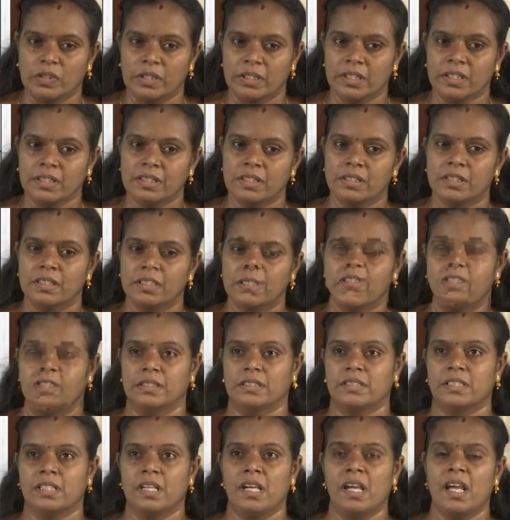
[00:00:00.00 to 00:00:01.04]
the
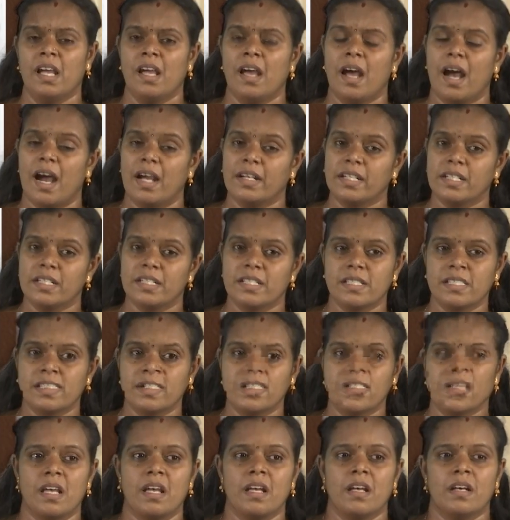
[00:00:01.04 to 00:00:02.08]
earth. And it
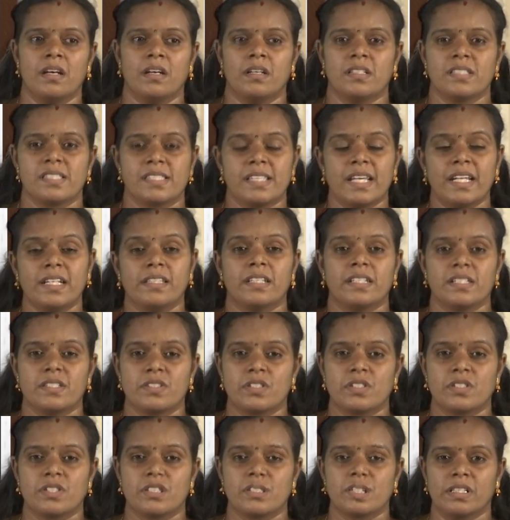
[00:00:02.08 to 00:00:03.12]
is said that
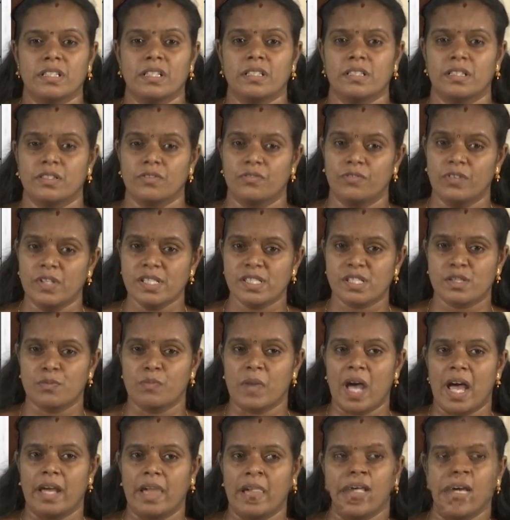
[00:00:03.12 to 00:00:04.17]
children, the first
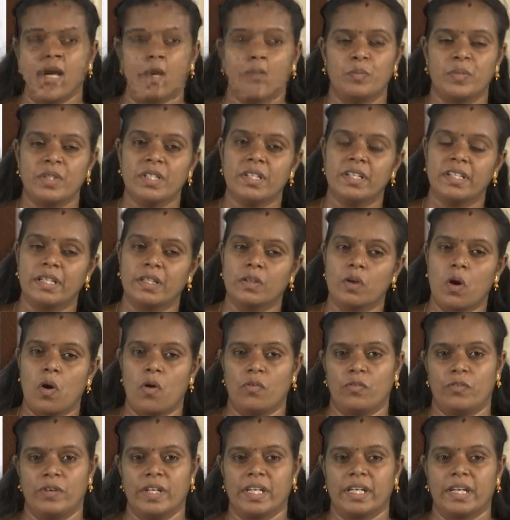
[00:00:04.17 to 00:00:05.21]
man appeared in
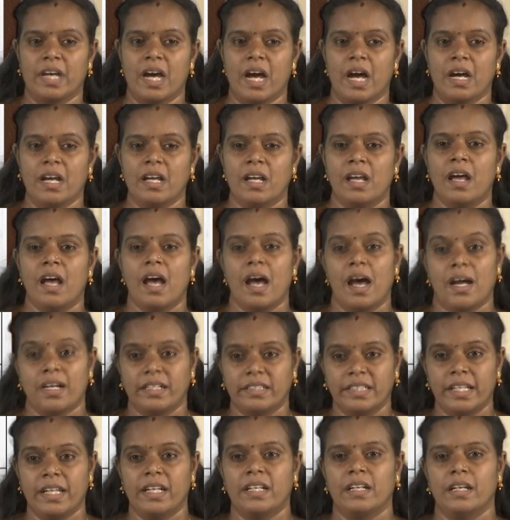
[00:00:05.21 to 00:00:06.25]
Africa and
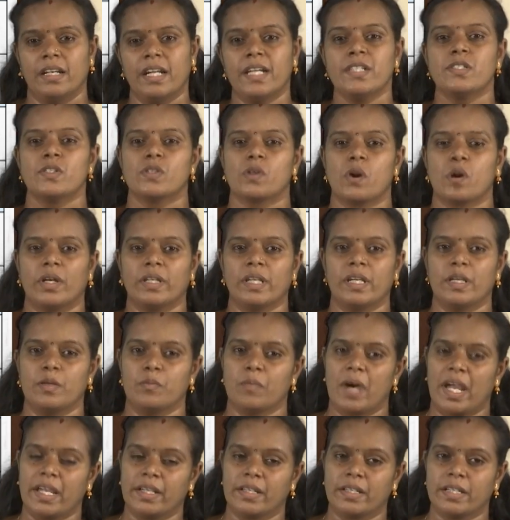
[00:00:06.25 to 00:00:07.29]
then later on he
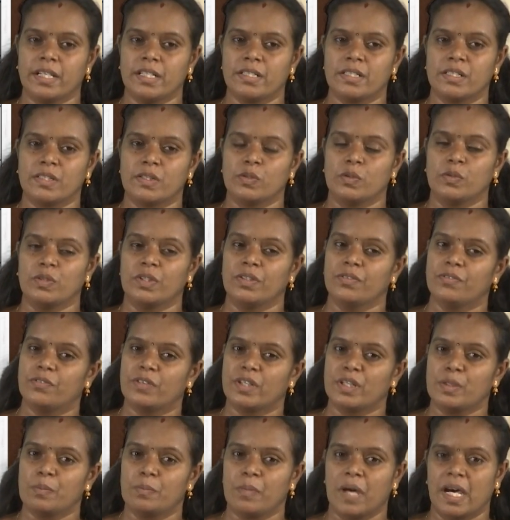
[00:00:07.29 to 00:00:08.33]
migrated to
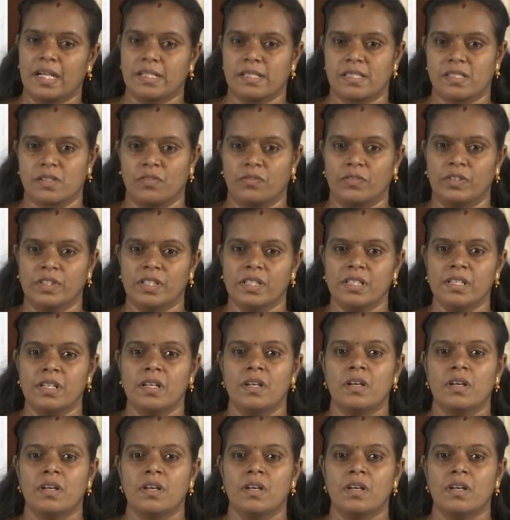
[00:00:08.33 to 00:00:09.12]
different parts of the